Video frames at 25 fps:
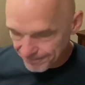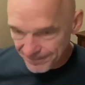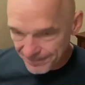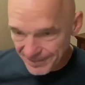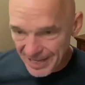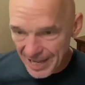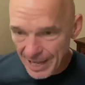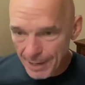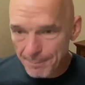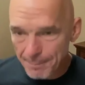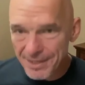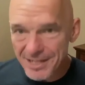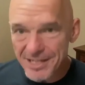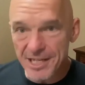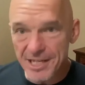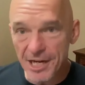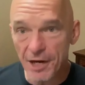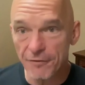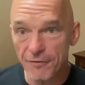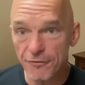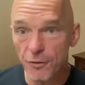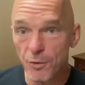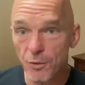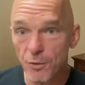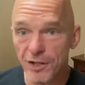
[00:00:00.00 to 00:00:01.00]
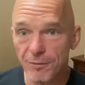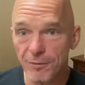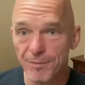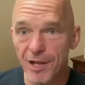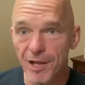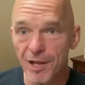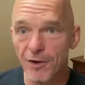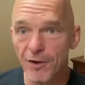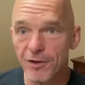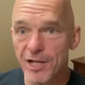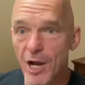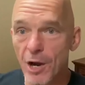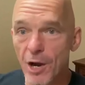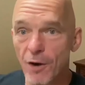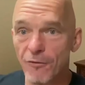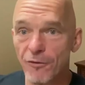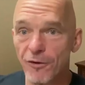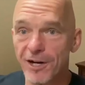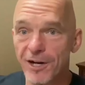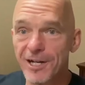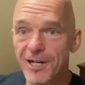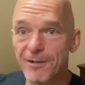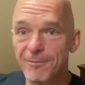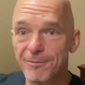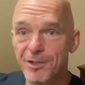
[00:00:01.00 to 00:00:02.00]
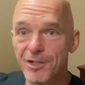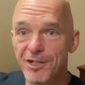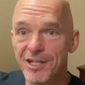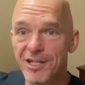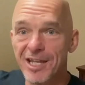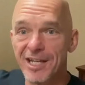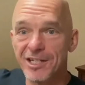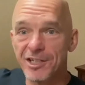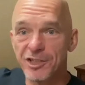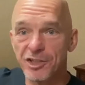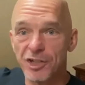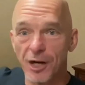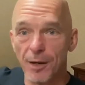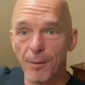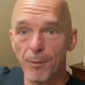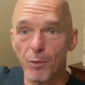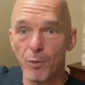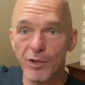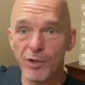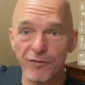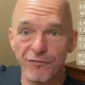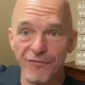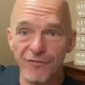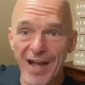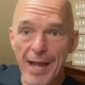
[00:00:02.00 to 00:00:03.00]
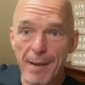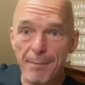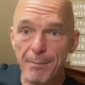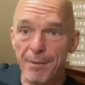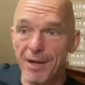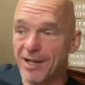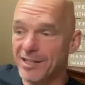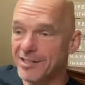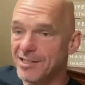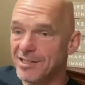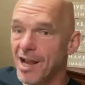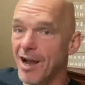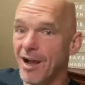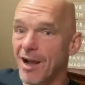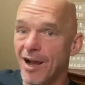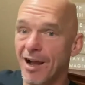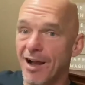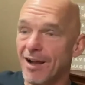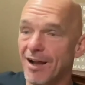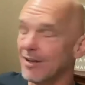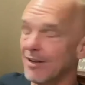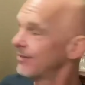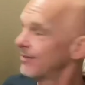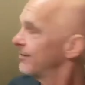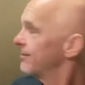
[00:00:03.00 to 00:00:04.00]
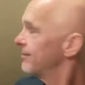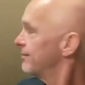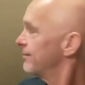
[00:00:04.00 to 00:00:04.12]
Got to be careful with them though. You overeat them, you get in trouble with the fat bus. Ha ha.